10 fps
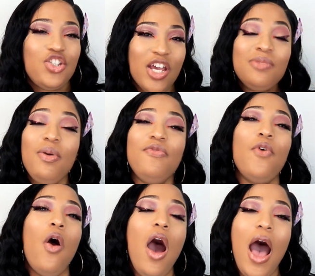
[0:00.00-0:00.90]
Just
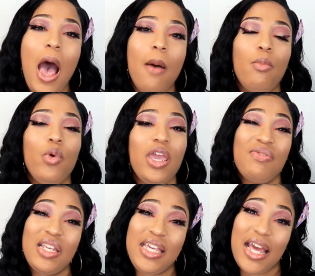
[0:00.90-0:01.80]
before we
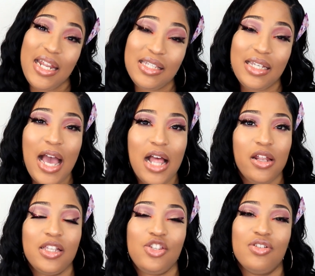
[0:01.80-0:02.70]
even get into
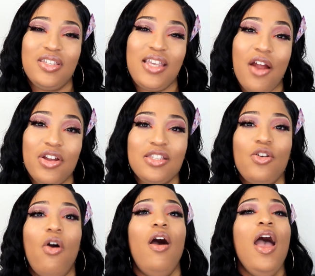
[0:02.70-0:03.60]
calculating your CRS
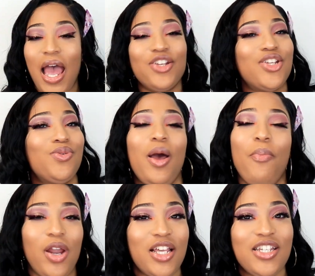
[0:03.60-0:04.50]
score, just want
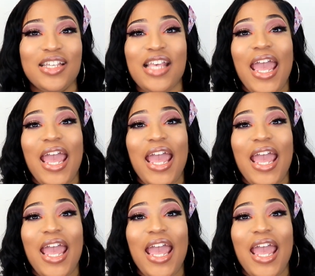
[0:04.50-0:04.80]
to apologize.